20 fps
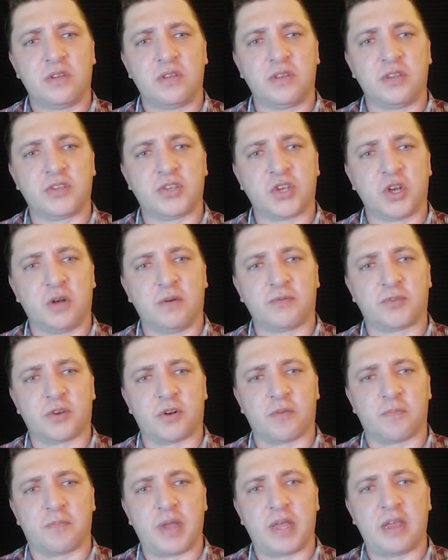These homes
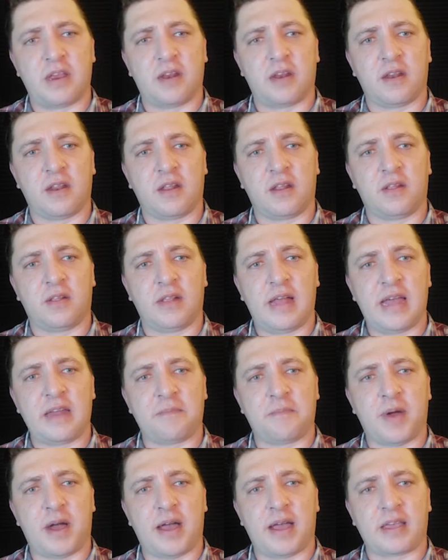are being
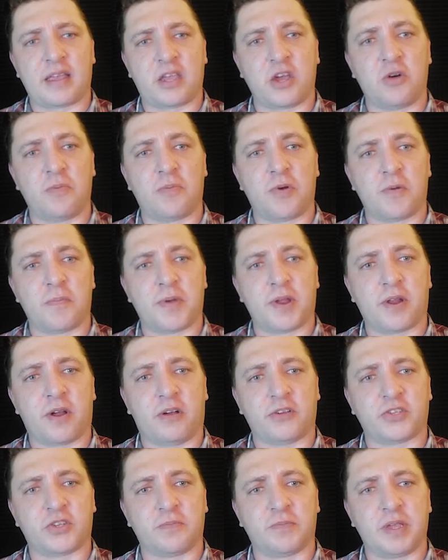led by Gilbert, but
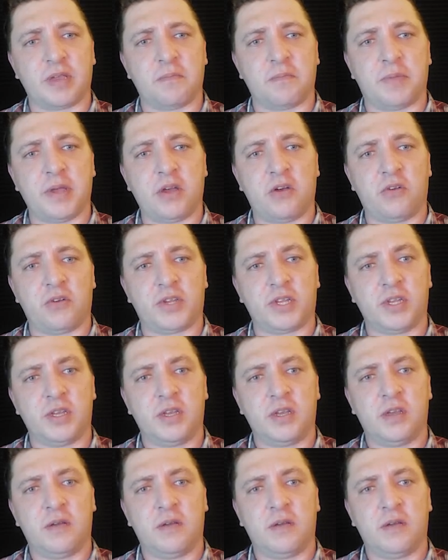also being built